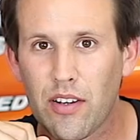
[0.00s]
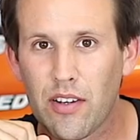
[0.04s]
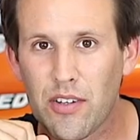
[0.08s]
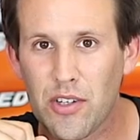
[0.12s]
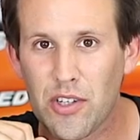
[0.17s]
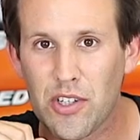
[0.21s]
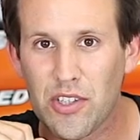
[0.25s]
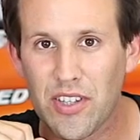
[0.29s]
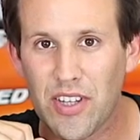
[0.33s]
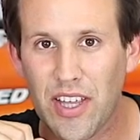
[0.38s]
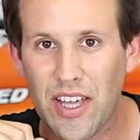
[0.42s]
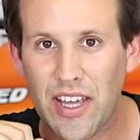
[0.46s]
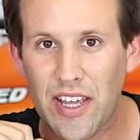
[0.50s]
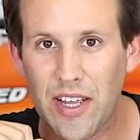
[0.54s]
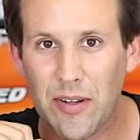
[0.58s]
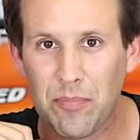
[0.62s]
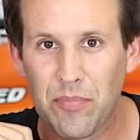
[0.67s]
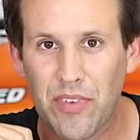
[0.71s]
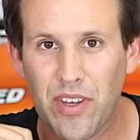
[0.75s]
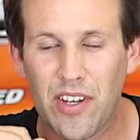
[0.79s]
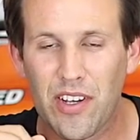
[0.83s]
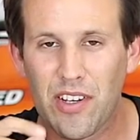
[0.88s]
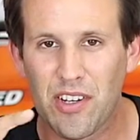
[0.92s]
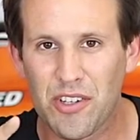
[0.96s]
just there
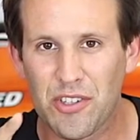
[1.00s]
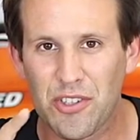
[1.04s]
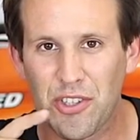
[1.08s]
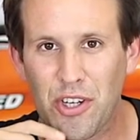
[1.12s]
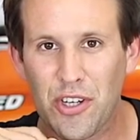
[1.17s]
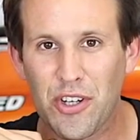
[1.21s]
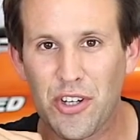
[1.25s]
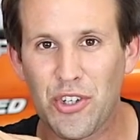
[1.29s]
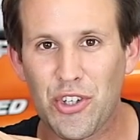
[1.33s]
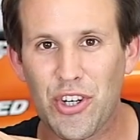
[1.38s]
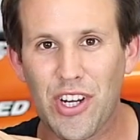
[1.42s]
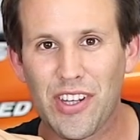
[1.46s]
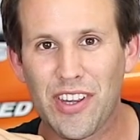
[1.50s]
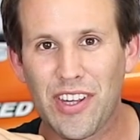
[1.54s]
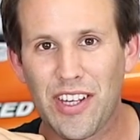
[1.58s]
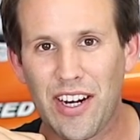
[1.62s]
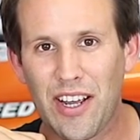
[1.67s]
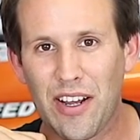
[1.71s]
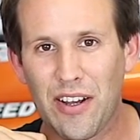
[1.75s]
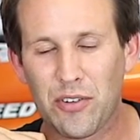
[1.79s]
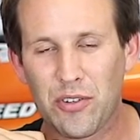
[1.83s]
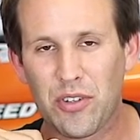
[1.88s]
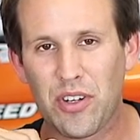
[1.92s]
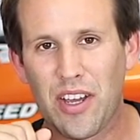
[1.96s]
so you can check that
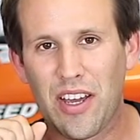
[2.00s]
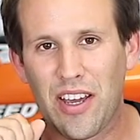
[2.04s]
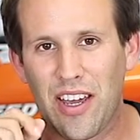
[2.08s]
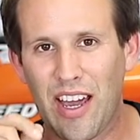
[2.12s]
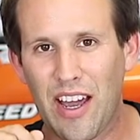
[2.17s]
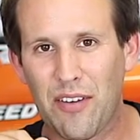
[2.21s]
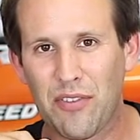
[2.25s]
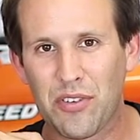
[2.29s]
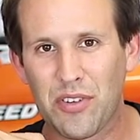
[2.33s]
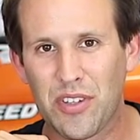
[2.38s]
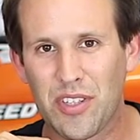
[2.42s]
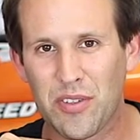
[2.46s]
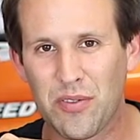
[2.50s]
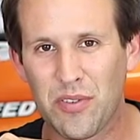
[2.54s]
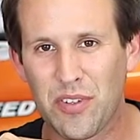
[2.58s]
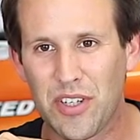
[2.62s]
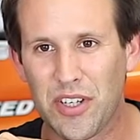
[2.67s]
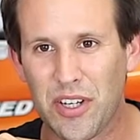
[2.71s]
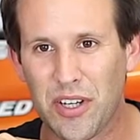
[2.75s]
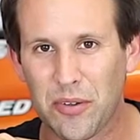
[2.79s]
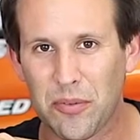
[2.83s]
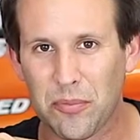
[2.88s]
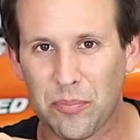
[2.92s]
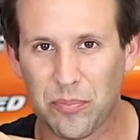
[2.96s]
out after this
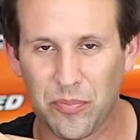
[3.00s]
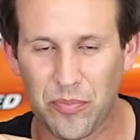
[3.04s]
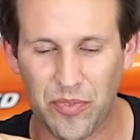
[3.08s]
video.